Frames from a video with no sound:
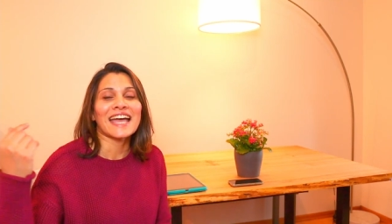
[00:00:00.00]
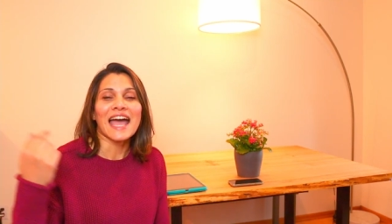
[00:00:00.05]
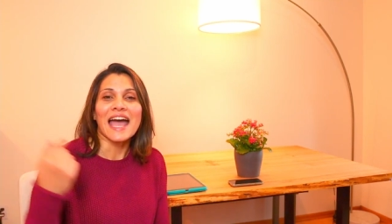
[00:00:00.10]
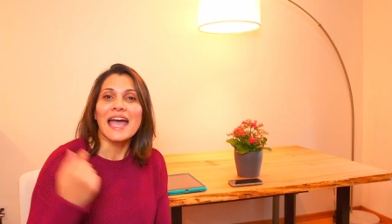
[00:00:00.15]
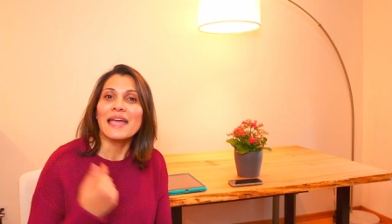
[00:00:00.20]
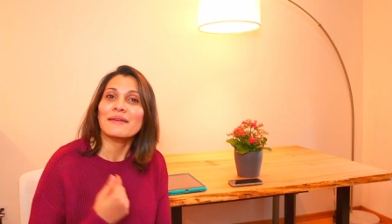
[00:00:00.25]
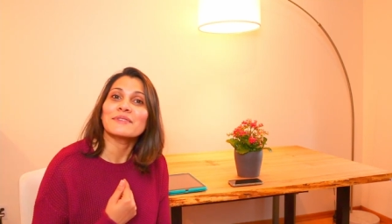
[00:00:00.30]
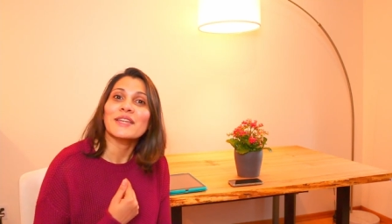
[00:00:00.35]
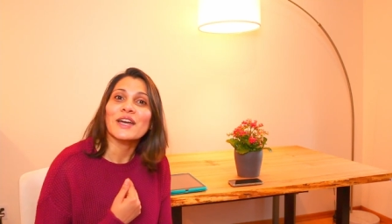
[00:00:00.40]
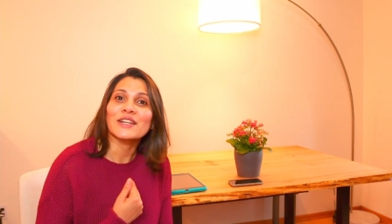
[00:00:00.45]

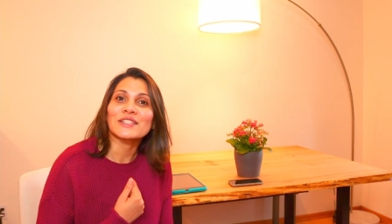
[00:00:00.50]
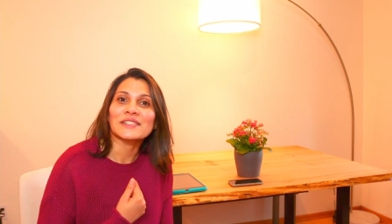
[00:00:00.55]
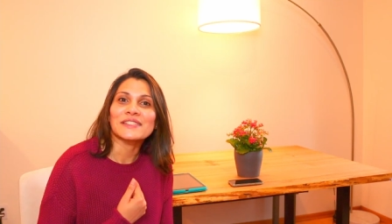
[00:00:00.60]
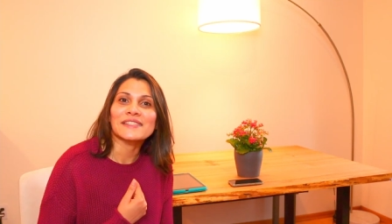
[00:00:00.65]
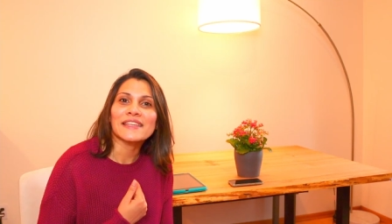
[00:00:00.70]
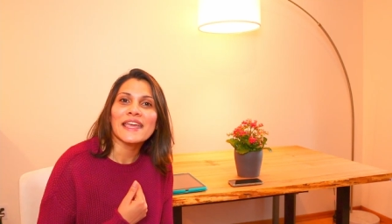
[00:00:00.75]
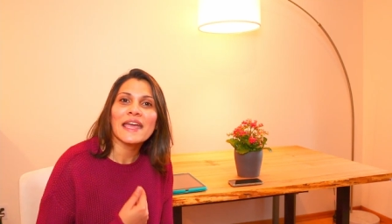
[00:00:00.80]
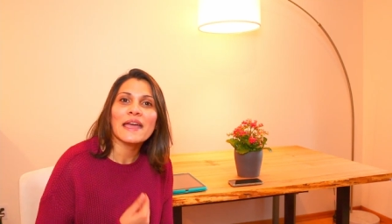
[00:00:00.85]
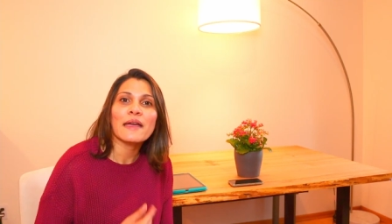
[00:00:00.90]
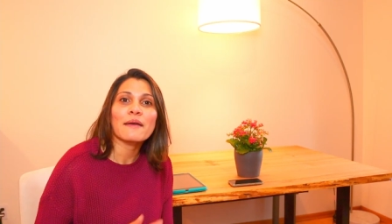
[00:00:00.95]
I'm Dr.
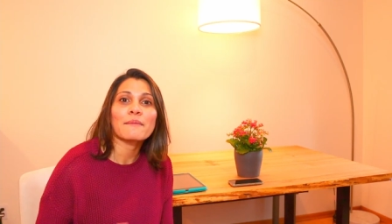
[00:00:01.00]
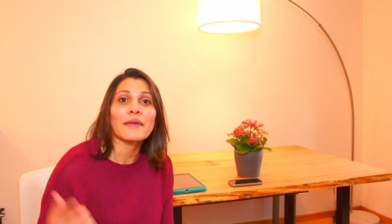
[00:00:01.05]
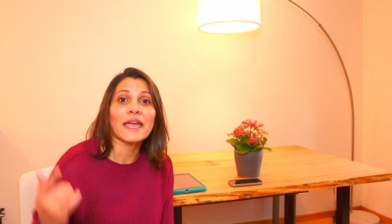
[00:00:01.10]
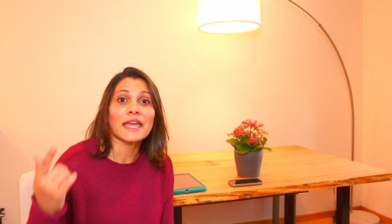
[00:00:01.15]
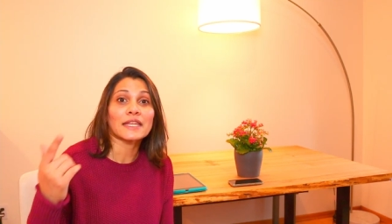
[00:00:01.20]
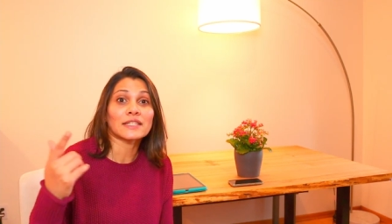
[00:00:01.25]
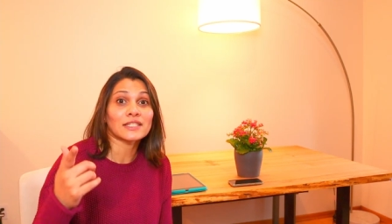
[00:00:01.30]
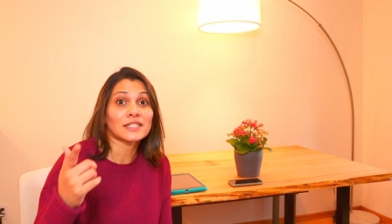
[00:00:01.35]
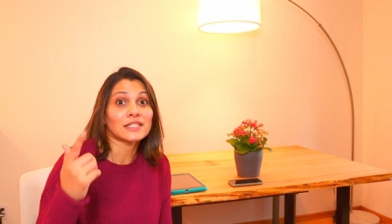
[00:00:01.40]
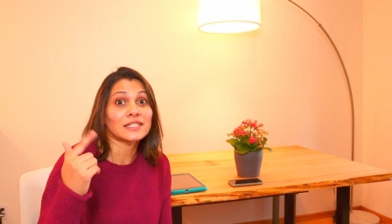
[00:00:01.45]
Sam
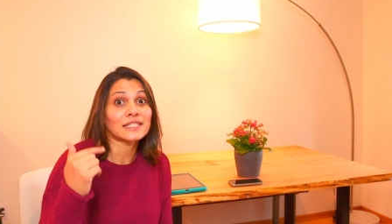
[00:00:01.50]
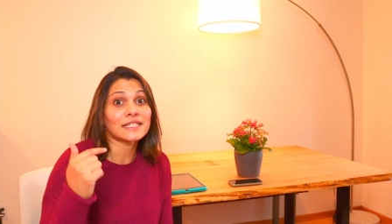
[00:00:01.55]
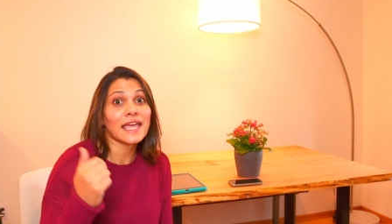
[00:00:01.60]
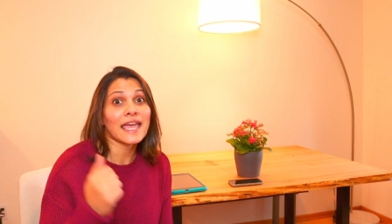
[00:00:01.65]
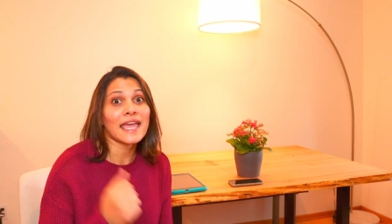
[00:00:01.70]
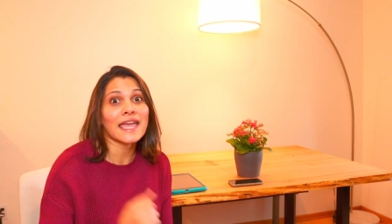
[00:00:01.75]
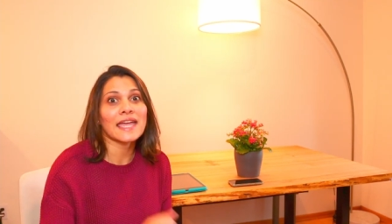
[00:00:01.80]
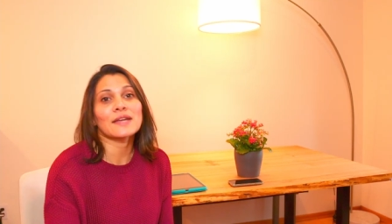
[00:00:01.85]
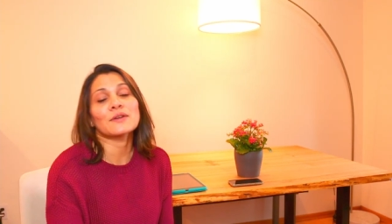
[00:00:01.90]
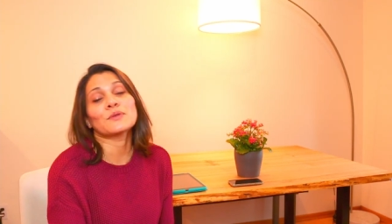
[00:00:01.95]
and
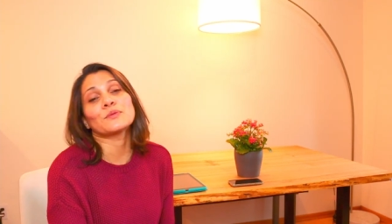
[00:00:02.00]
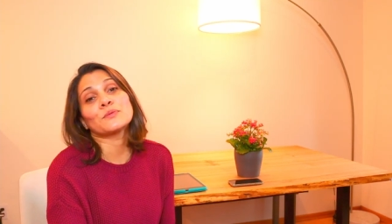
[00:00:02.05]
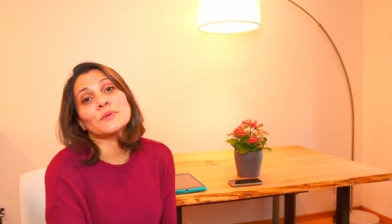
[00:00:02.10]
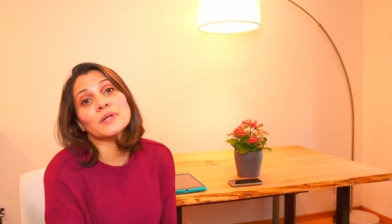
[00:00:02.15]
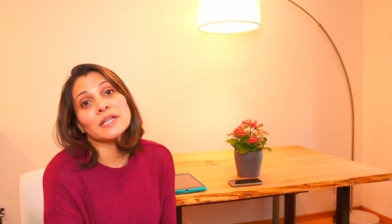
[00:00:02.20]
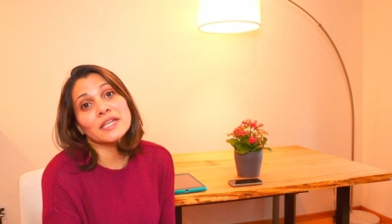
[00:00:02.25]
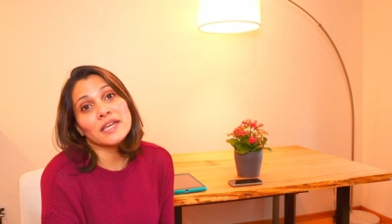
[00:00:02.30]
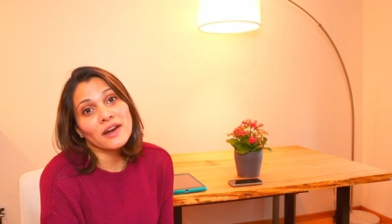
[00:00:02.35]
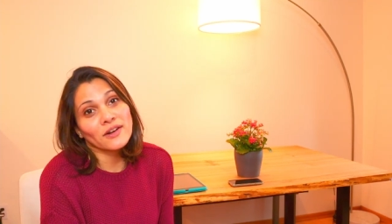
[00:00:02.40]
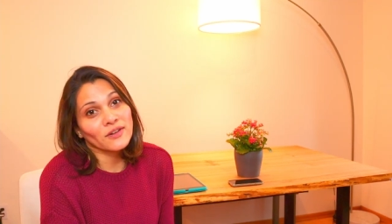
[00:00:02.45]
today
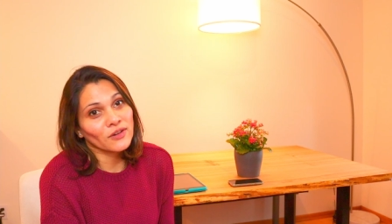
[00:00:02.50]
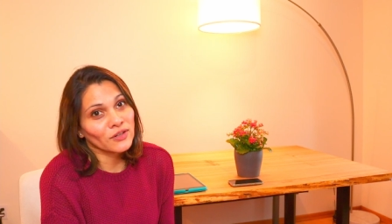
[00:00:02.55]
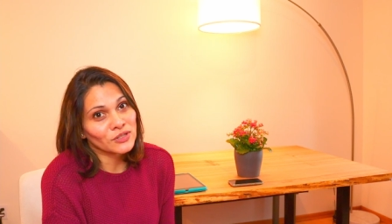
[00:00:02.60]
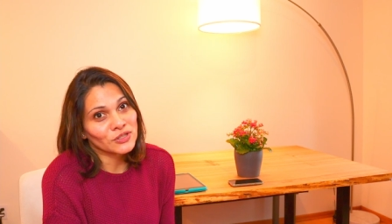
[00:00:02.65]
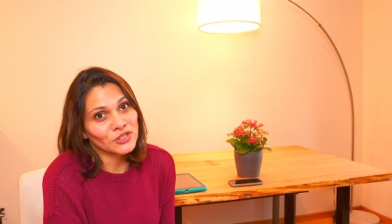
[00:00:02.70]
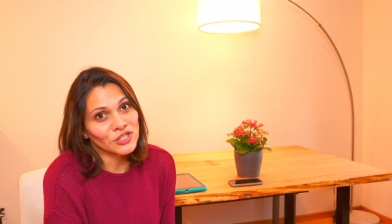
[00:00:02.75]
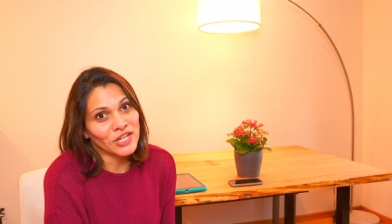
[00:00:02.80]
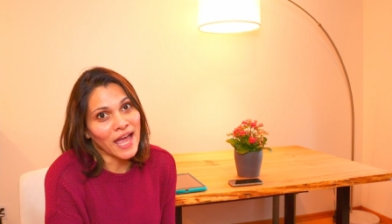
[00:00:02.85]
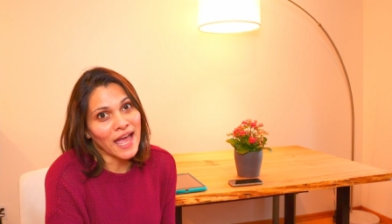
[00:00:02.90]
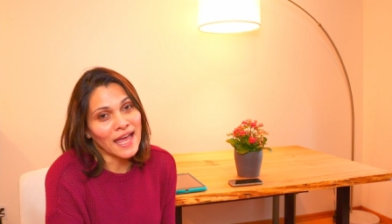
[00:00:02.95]
we are going
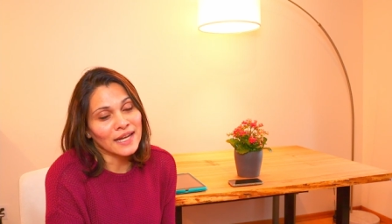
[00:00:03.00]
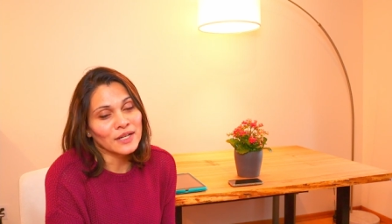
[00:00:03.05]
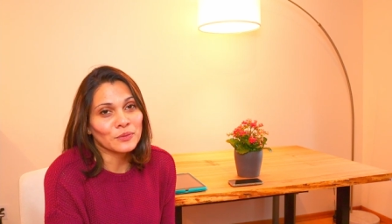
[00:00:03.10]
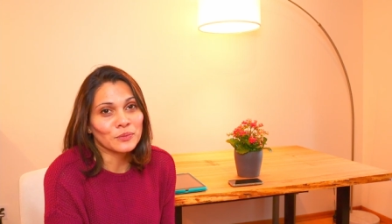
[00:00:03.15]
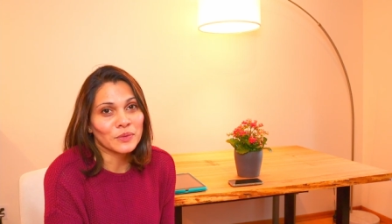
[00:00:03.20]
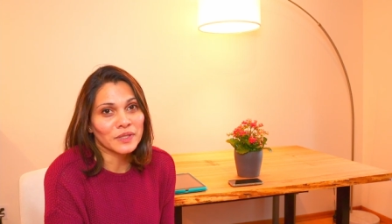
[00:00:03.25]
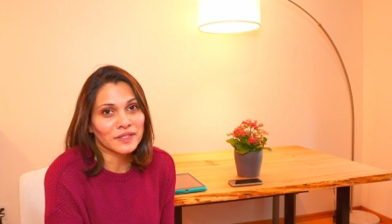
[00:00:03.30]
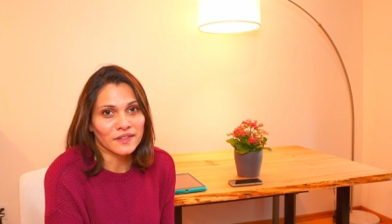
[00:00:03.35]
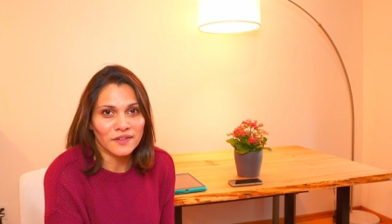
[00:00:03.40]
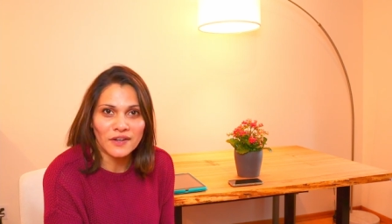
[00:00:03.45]
to chat
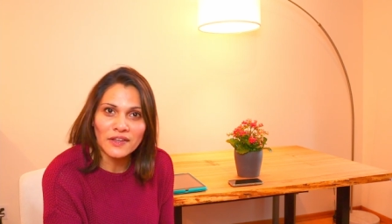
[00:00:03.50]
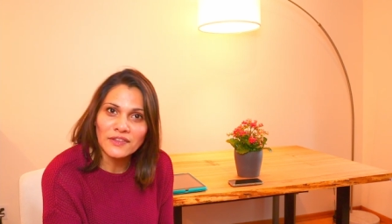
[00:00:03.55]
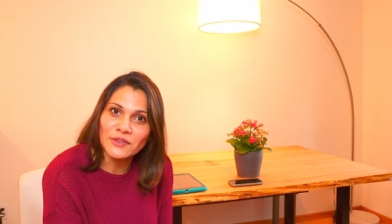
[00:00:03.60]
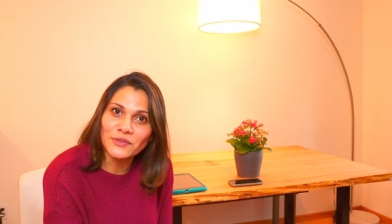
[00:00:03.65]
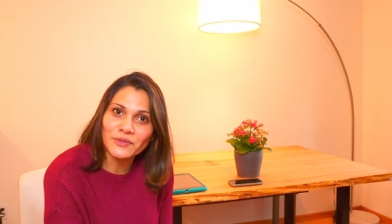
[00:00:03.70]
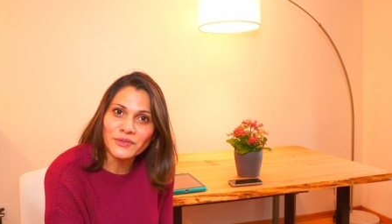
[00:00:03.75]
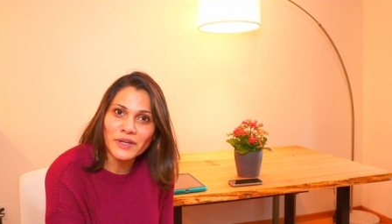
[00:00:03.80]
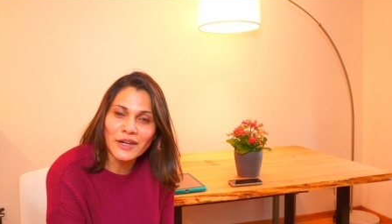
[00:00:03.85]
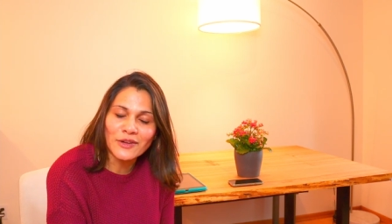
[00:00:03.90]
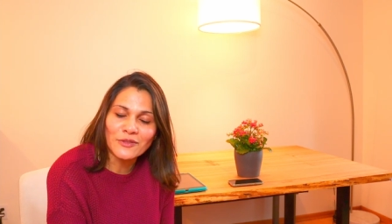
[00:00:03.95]
with
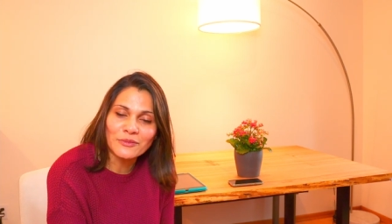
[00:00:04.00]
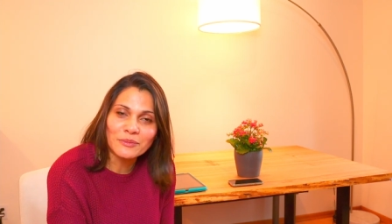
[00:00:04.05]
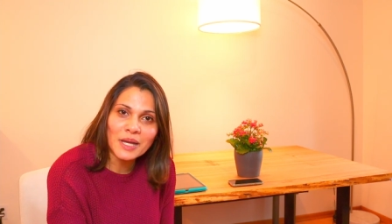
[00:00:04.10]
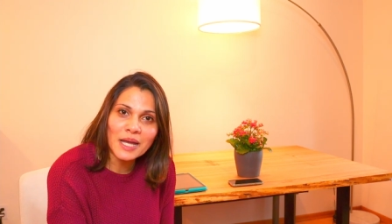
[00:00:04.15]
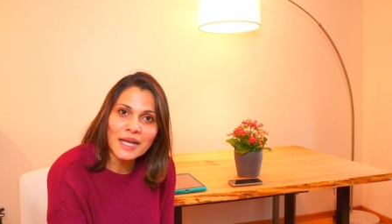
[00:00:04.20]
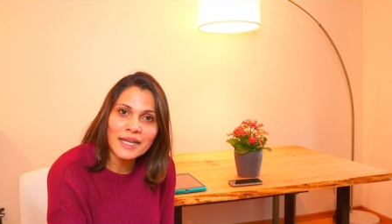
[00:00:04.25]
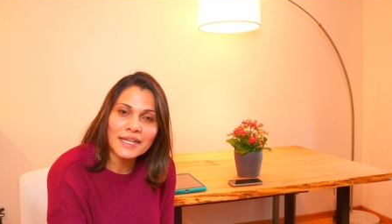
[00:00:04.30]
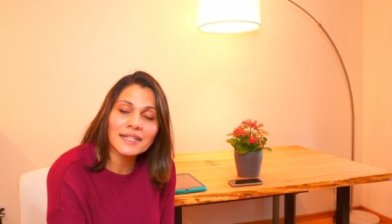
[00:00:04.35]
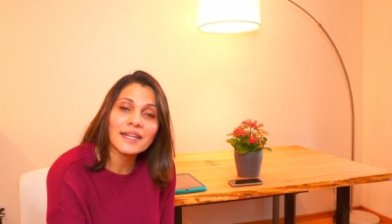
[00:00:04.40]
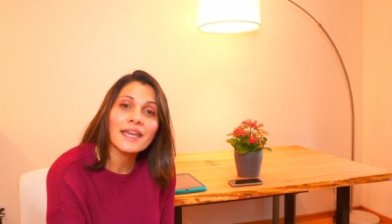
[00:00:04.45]
another friend of
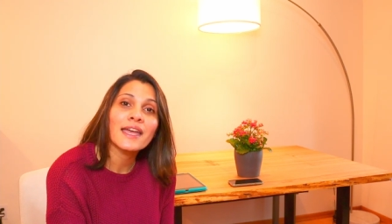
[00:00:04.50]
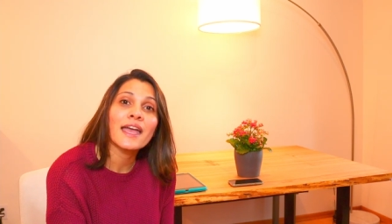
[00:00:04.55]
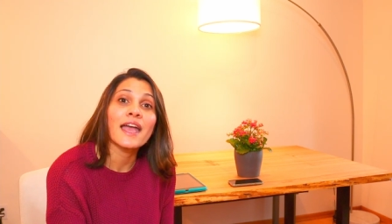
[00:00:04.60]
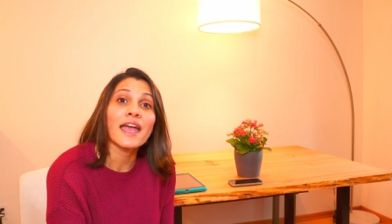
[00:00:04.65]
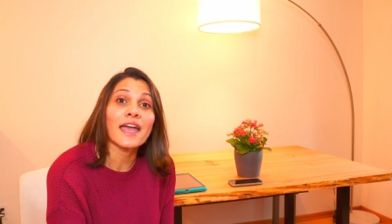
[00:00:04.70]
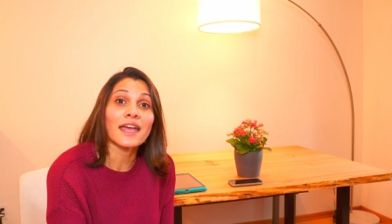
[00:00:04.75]
mine